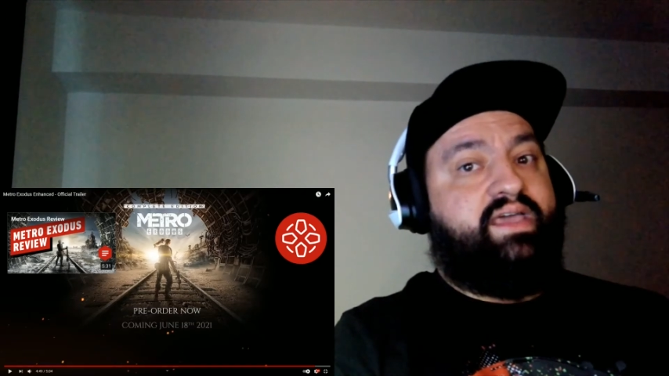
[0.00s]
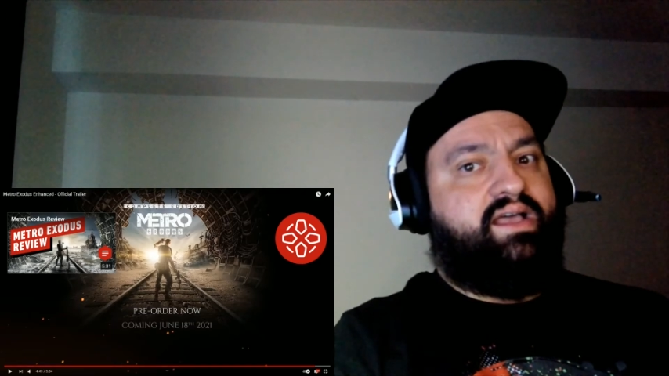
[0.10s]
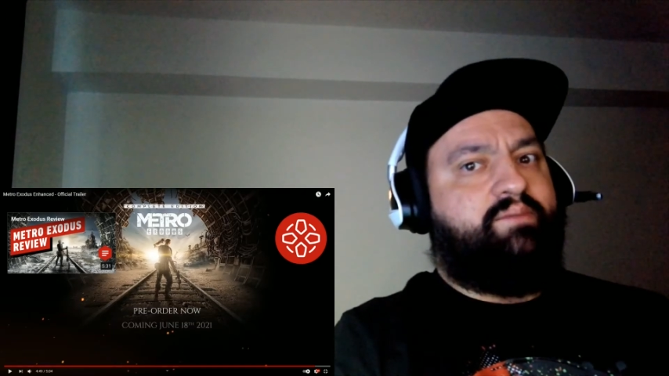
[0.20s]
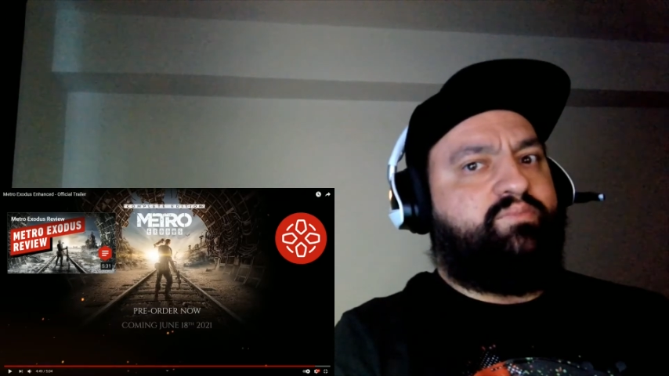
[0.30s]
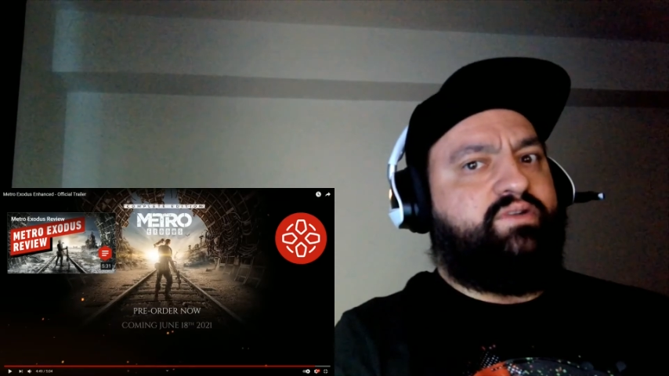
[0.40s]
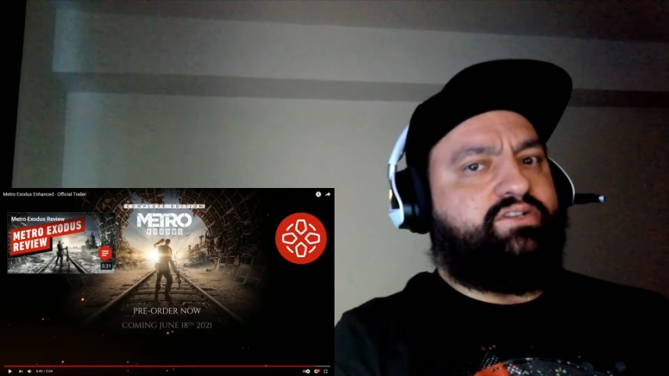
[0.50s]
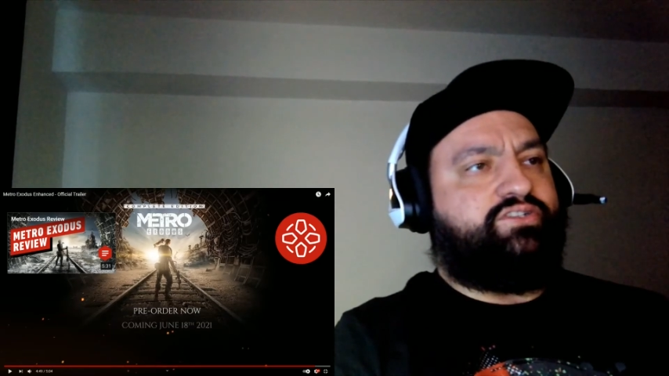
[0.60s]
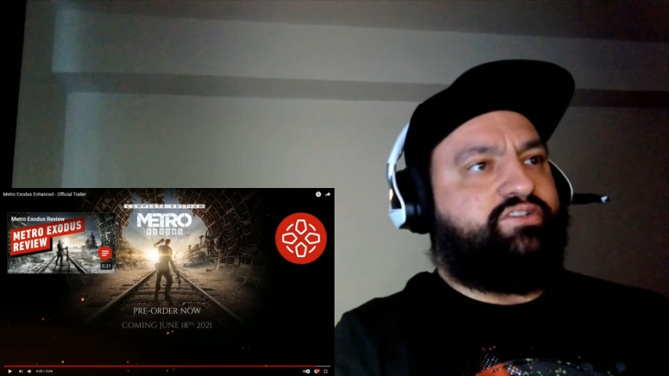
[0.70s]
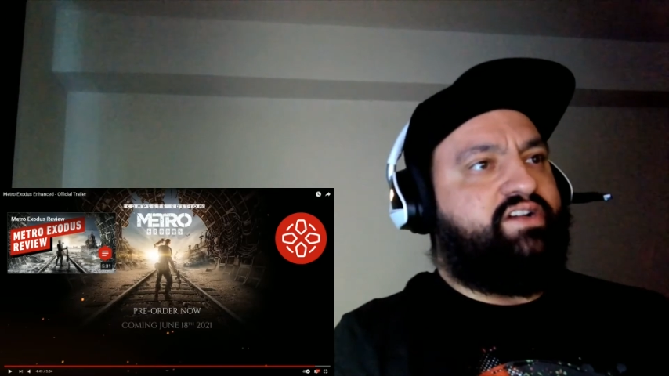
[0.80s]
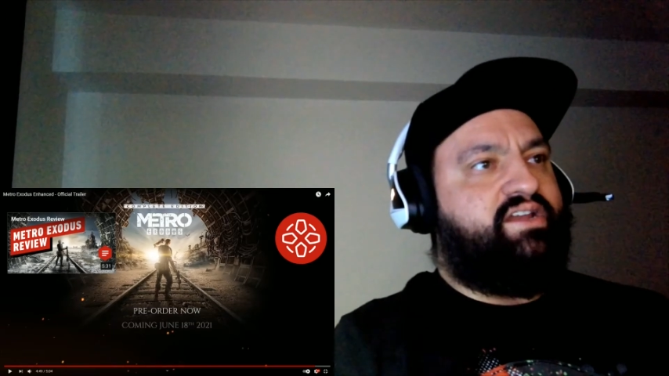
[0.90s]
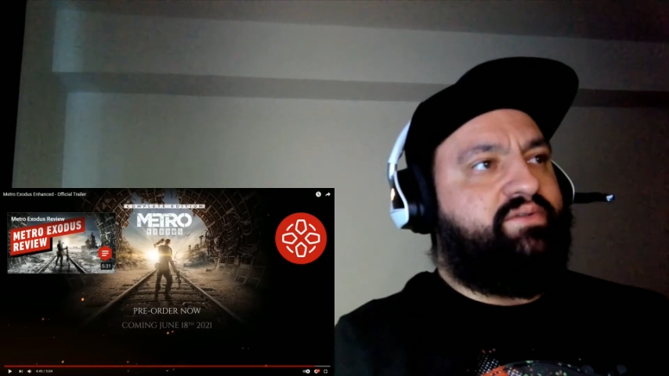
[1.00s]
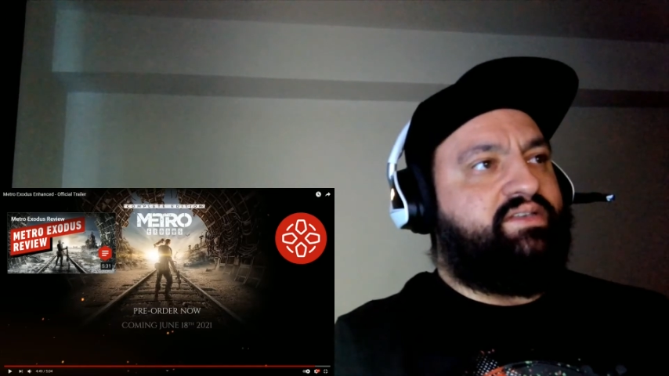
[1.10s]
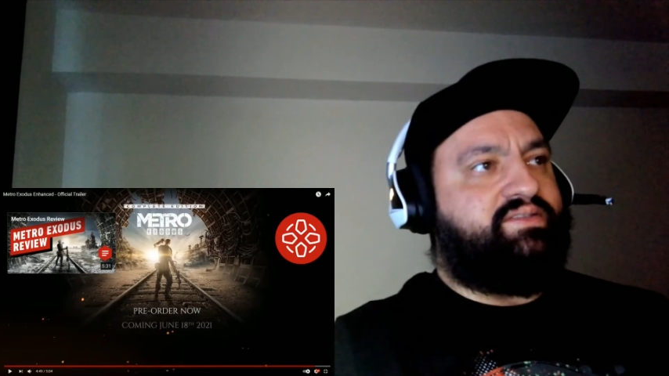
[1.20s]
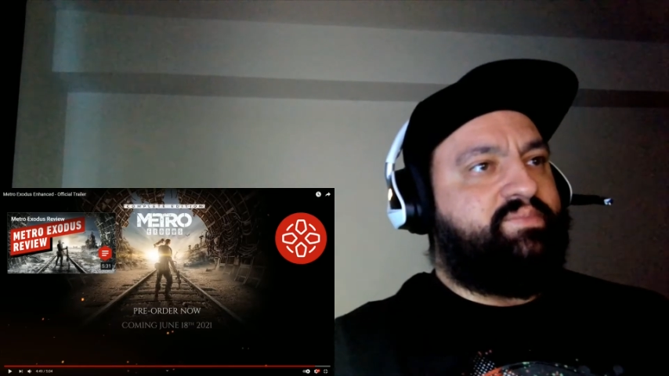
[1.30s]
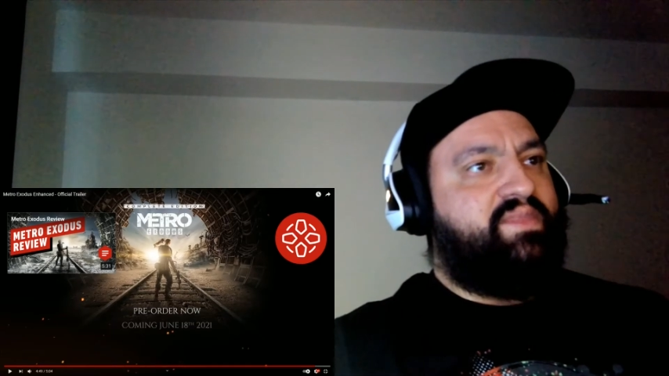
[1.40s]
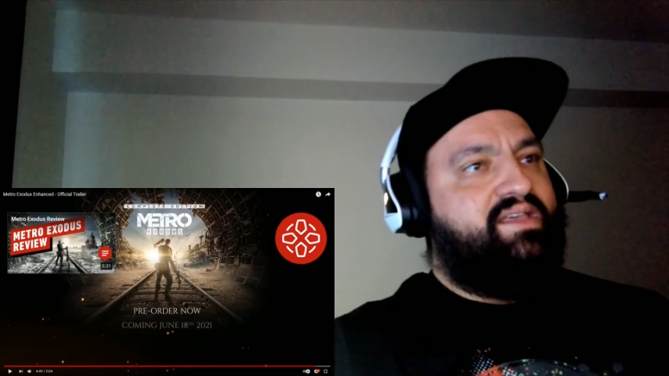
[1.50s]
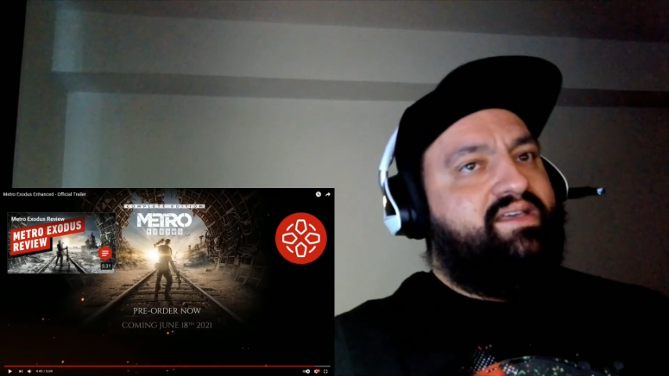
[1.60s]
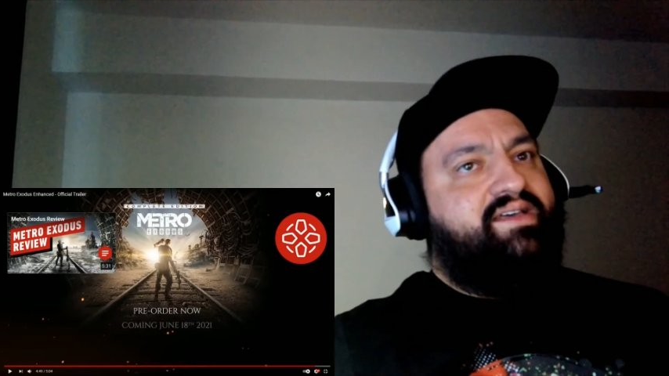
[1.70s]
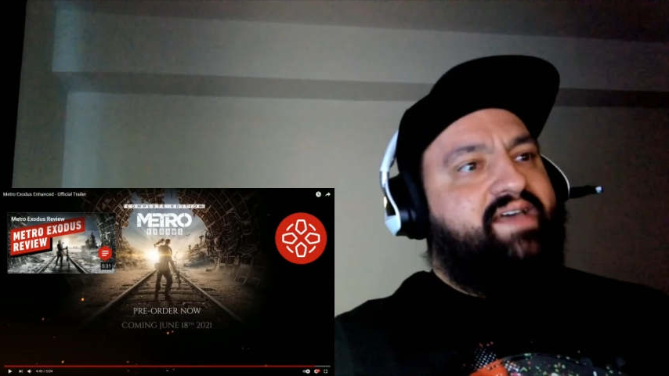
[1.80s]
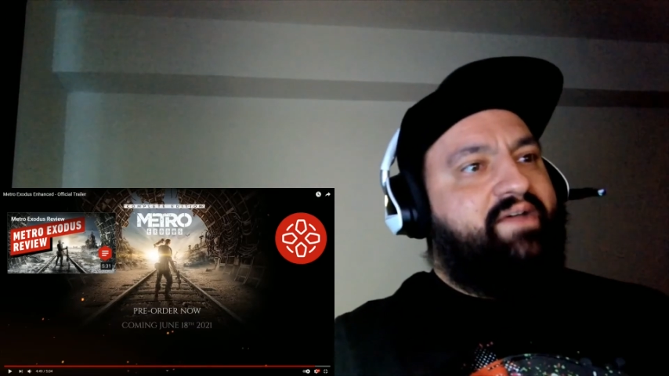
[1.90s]
I'm pretty sure. Anyways,
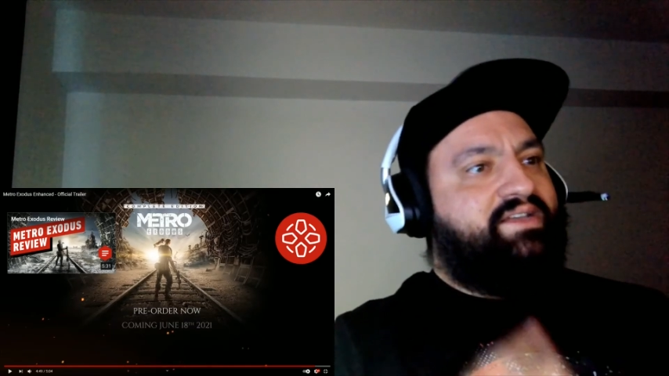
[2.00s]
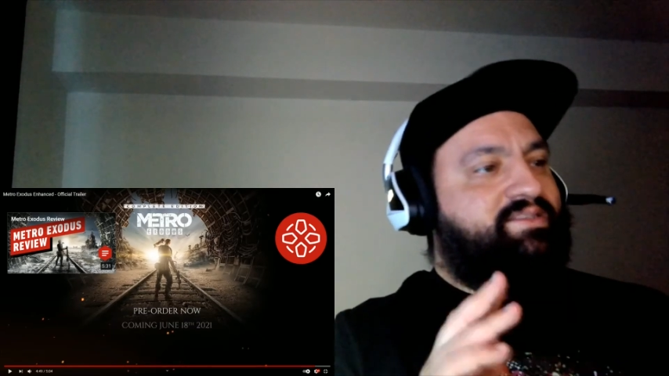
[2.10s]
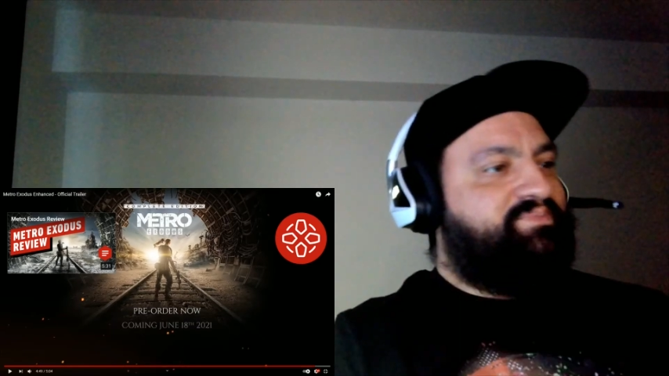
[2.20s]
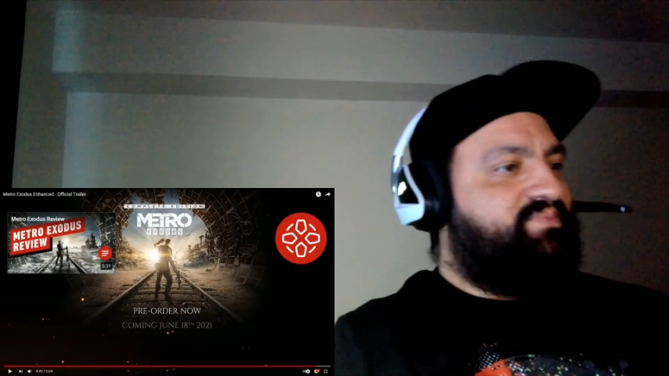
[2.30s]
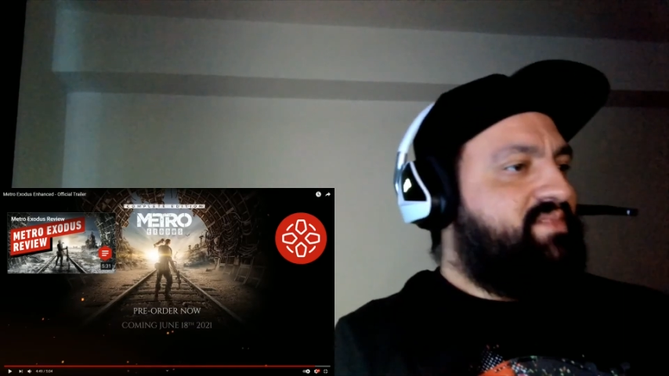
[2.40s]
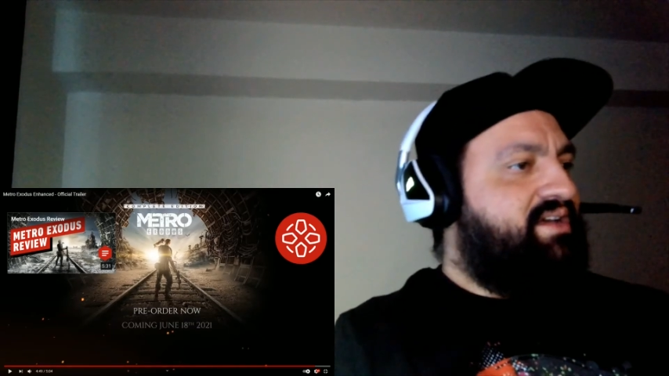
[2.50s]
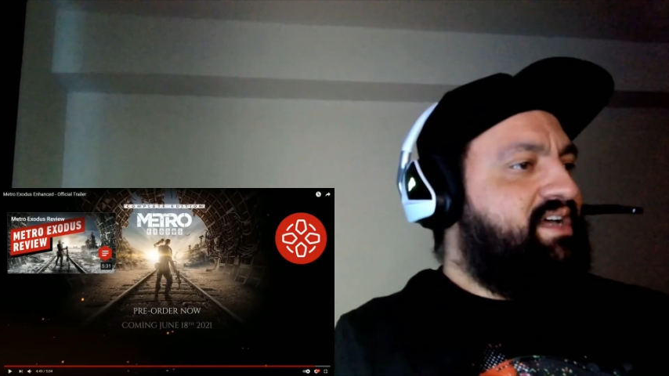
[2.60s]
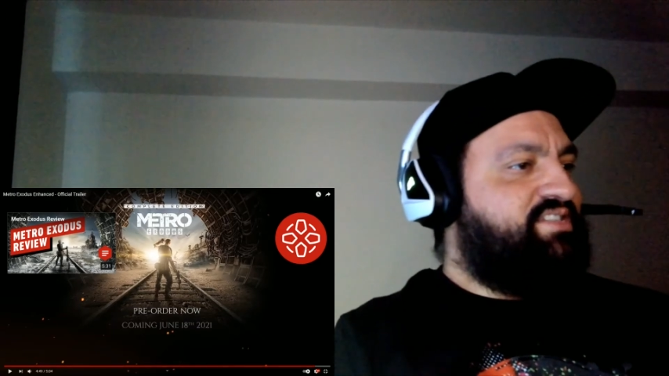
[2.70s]
anyways, that's